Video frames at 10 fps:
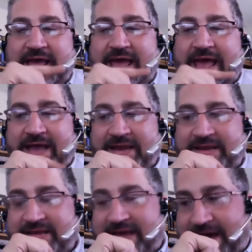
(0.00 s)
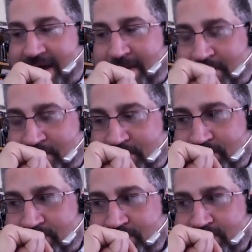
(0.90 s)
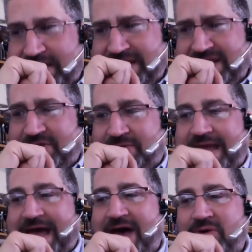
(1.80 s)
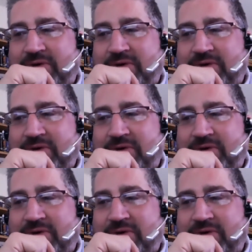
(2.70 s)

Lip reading: And now